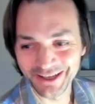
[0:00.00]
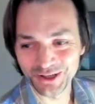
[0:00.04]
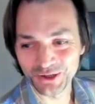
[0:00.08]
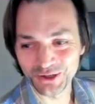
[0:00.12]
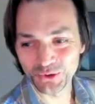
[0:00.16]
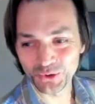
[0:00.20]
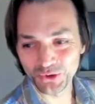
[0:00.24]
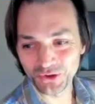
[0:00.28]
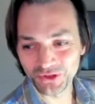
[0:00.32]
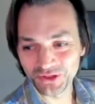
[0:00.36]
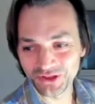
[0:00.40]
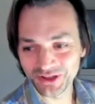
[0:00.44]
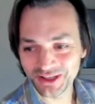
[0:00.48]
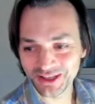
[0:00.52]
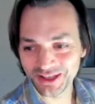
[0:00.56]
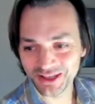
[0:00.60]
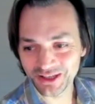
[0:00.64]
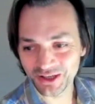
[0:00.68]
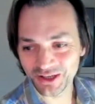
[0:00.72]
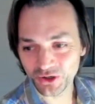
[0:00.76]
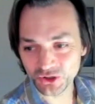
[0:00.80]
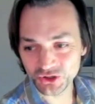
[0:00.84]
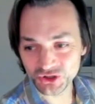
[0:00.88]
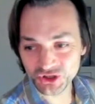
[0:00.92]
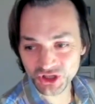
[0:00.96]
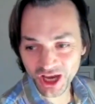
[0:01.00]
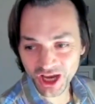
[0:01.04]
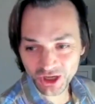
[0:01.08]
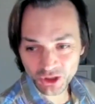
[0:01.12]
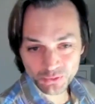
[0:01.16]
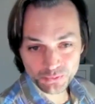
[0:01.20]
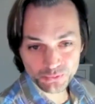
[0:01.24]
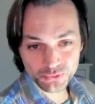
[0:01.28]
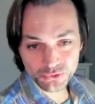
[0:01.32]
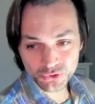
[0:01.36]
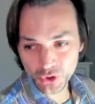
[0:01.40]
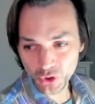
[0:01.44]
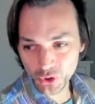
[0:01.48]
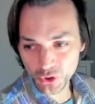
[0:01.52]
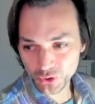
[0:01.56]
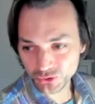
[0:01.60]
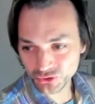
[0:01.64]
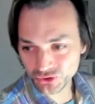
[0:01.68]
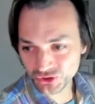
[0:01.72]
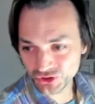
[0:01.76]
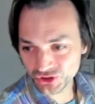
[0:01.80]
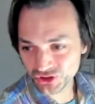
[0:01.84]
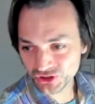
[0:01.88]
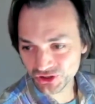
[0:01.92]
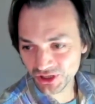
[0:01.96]
called The Agile
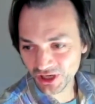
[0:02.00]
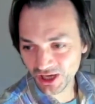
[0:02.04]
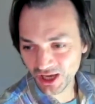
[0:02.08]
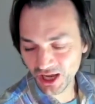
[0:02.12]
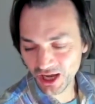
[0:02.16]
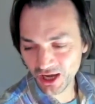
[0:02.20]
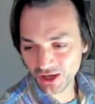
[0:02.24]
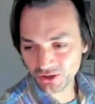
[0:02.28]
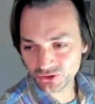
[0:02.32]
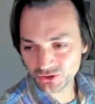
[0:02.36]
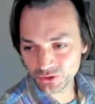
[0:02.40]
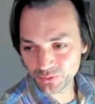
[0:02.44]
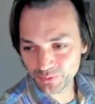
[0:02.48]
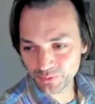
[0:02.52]
Approach: How to